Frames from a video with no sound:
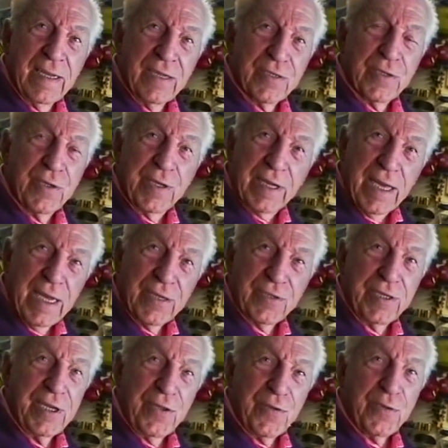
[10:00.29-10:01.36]
so you can't
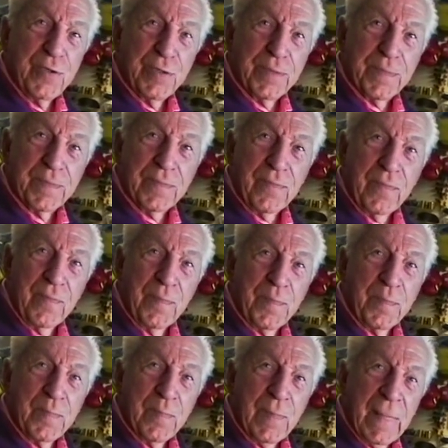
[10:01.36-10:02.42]
see through them.
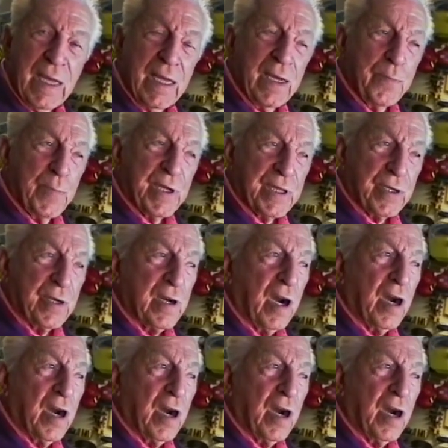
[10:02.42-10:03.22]
But there